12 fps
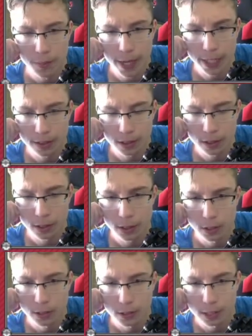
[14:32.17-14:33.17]
Max
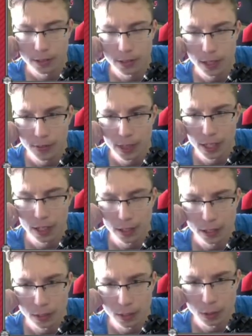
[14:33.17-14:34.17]
Guard. Let's see if we get the
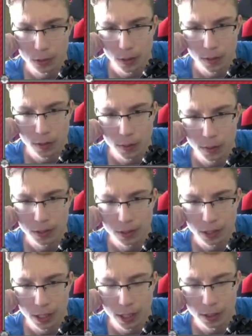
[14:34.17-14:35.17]
Healing Wish off. I
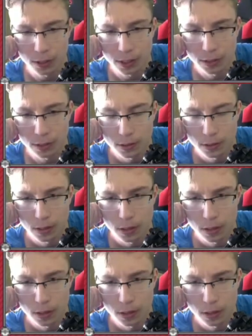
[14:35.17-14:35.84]
wouldn't count on it.